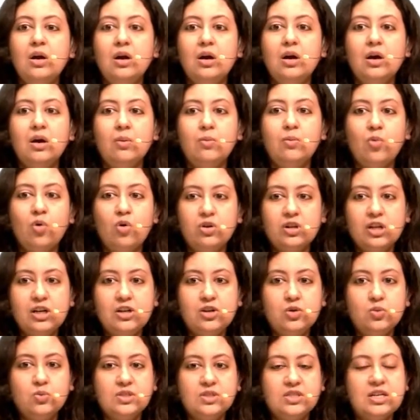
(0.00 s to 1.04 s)
More than
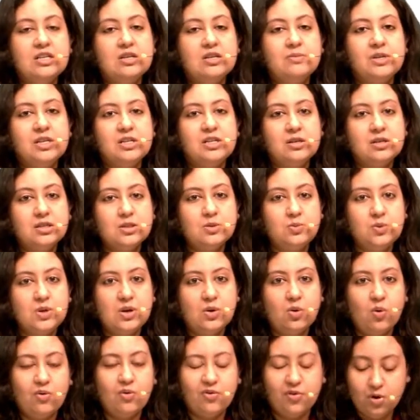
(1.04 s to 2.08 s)
2 centimeters, we
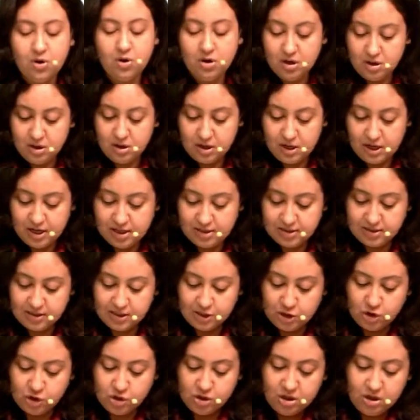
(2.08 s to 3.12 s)
go for
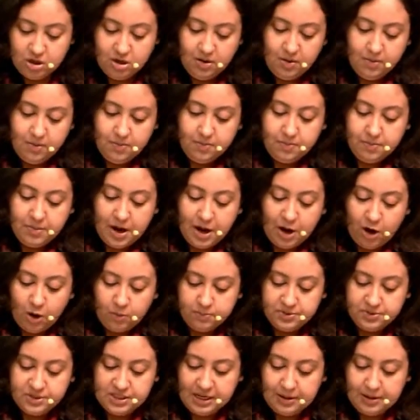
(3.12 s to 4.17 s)
incisional
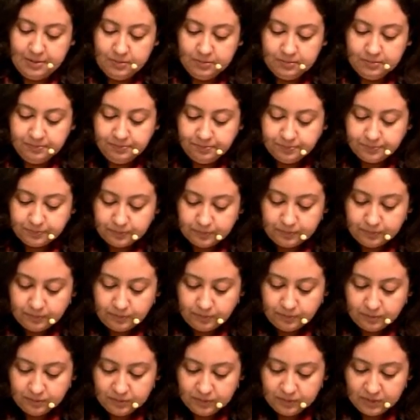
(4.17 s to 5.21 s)
biopsy.
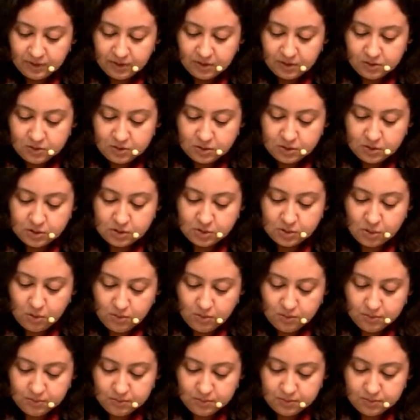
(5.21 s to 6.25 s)
So,
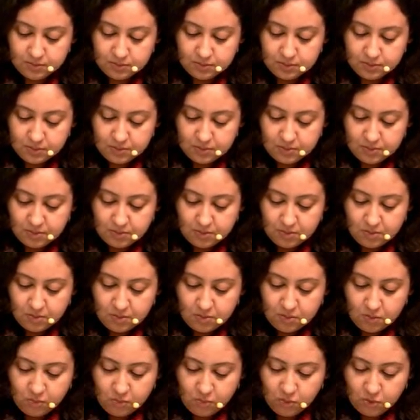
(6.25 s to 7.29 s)

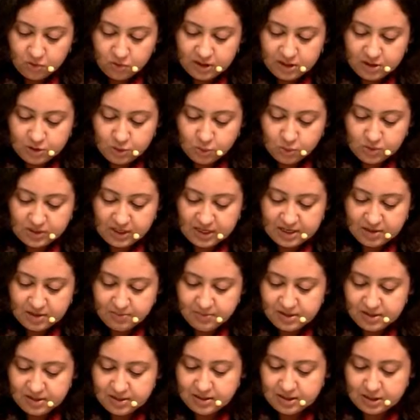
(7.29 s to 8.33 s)
more than 2
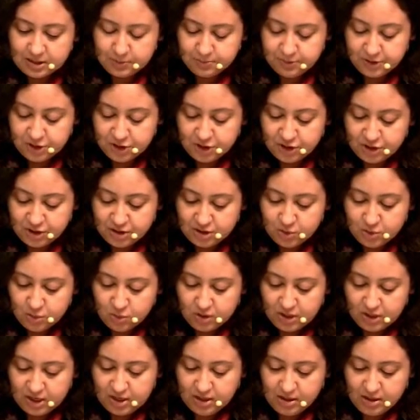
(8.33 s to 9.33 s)
centimeters, suspicious looking,